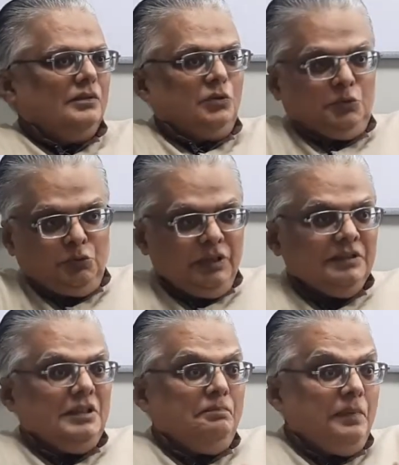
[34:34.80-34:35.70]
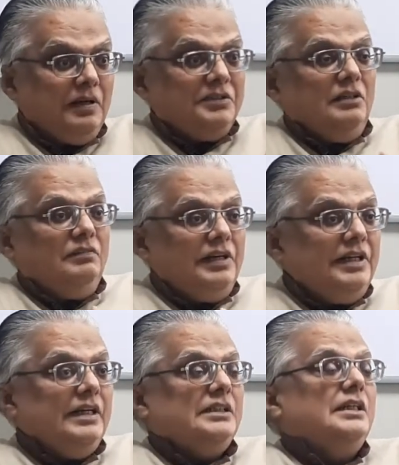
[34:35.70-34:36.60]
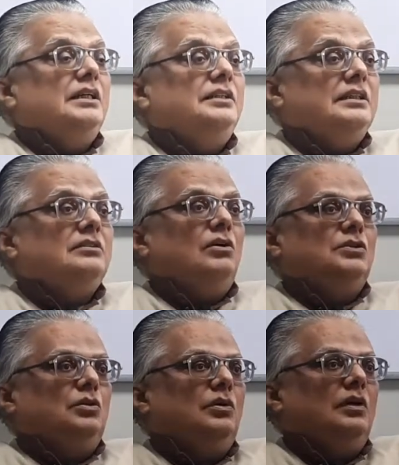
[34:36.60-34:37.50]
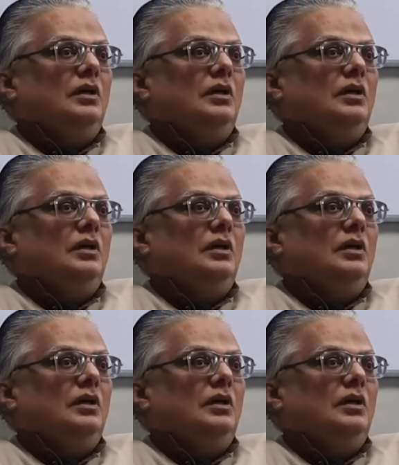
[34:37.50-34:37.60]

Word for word: So, you can say partial vindication in this also